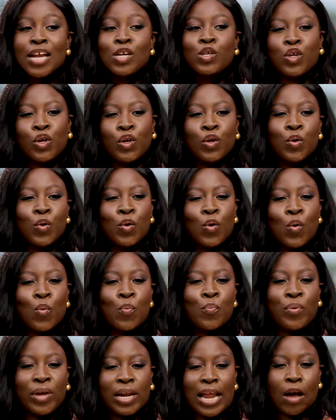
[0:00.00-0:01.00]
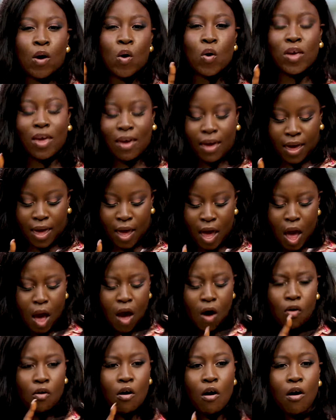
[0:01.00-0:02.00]
Do you be like, okay,
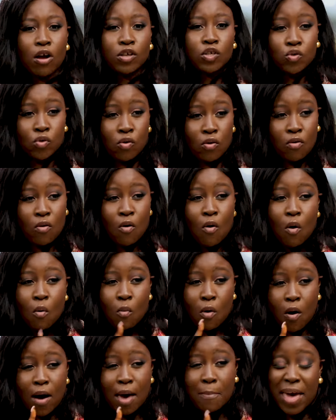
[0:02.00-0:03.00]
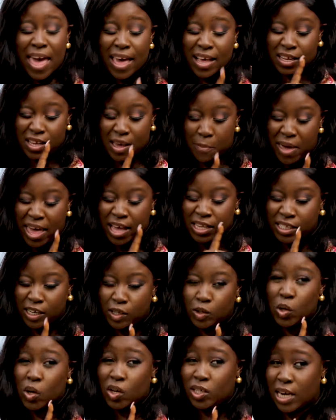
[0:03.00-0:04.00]
chorus no, mm-hmm. or you better
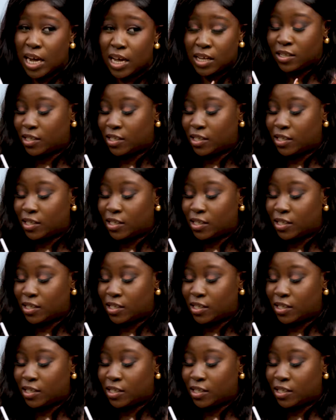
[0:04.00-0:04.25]
TikTok dance,